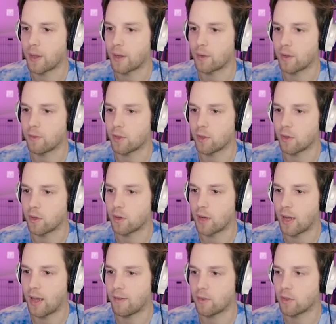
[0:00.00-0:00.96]
I don't even,
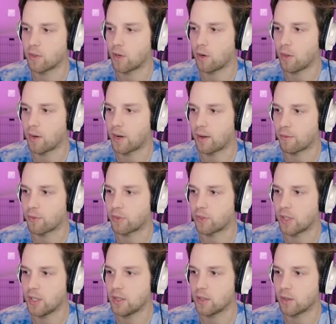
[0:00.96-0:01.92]
I haven't, don't know that I've
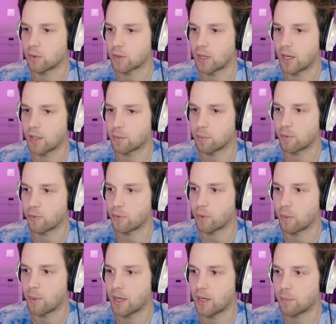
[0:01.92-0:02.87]
seen those guys
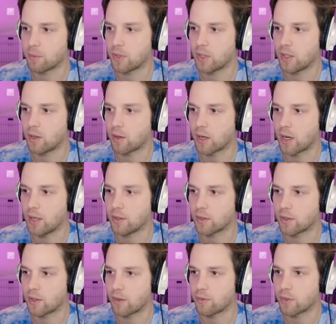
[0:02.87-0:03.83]
before, man. I'm seeing all
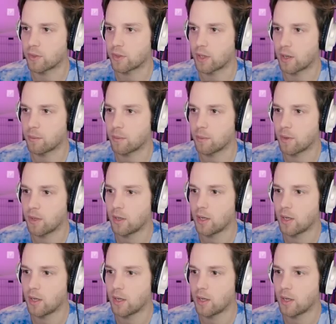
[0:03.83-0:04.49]
kinds of stuff this time.